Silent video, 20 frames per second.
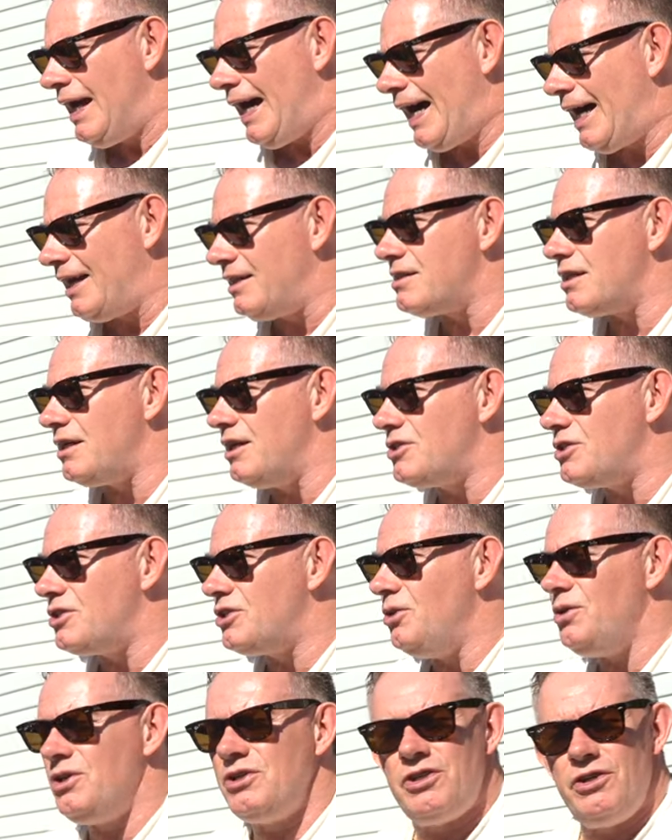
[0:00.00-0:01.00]
And as
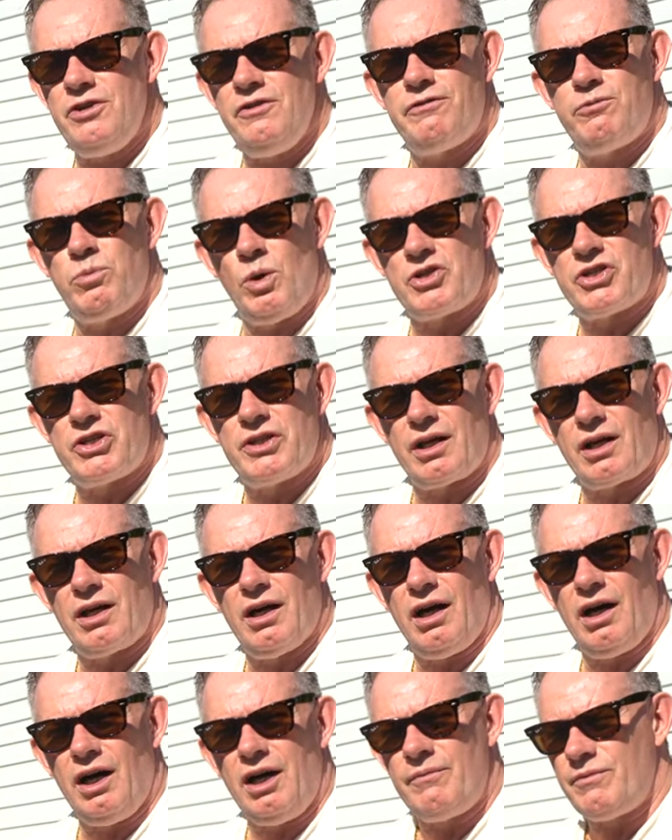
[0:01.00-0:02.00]
soon as you've washed the
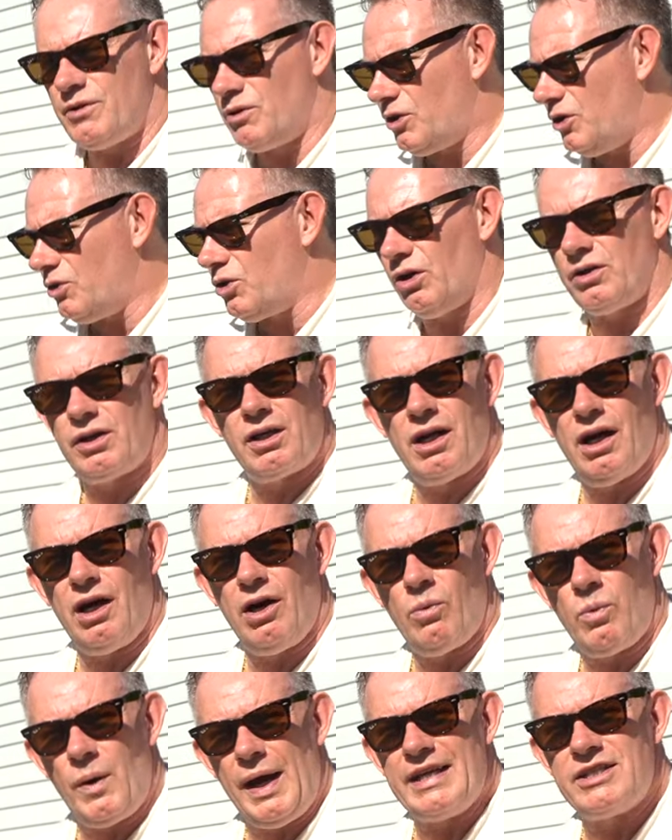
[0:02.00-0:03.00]
car, you've got the
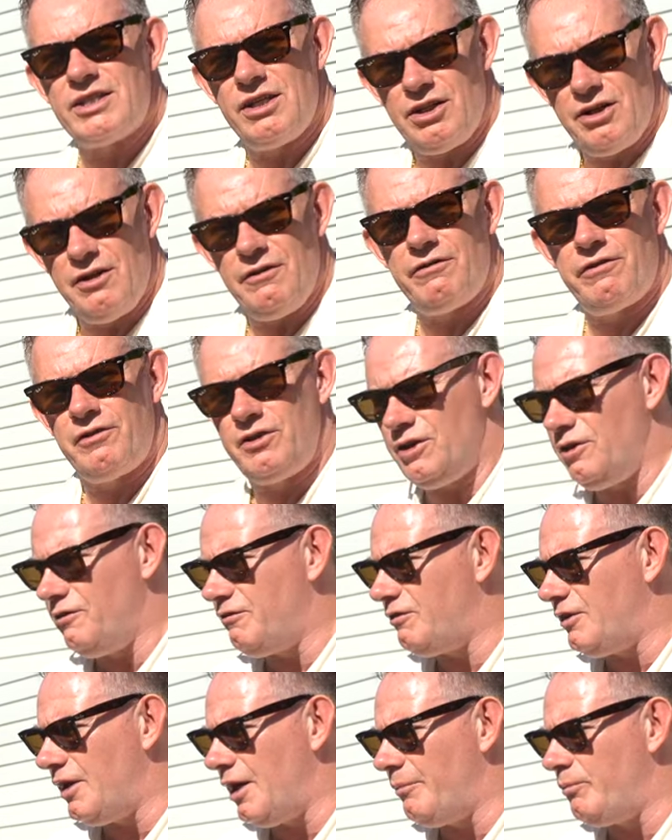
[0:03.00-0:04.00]
car wet and you've,
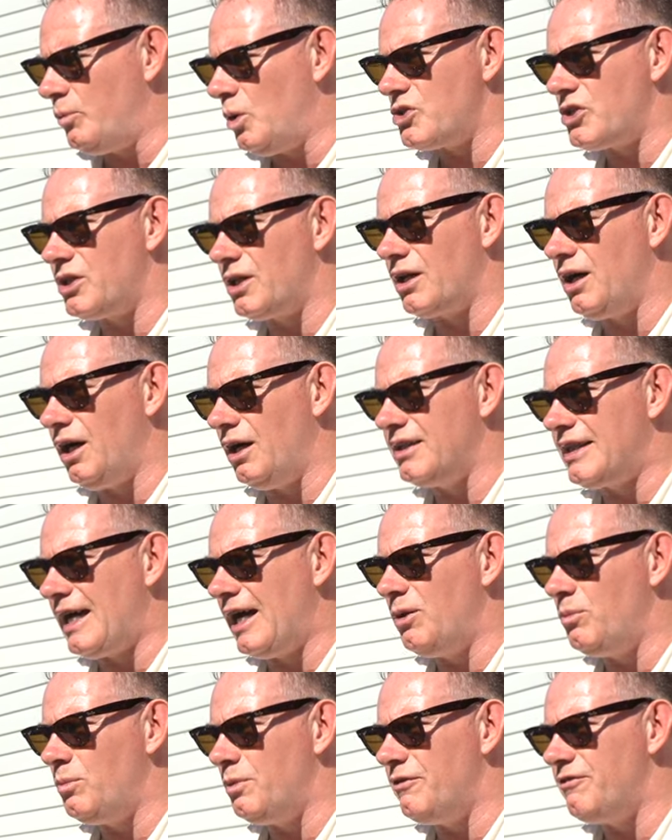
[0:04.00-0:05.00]
you've um, washed the car
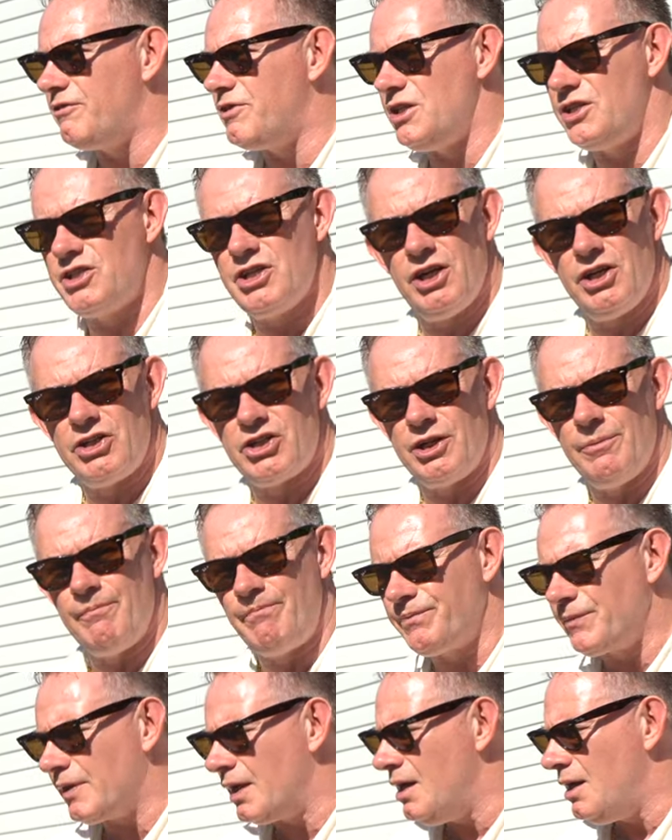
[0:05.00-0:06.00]
down with detergent,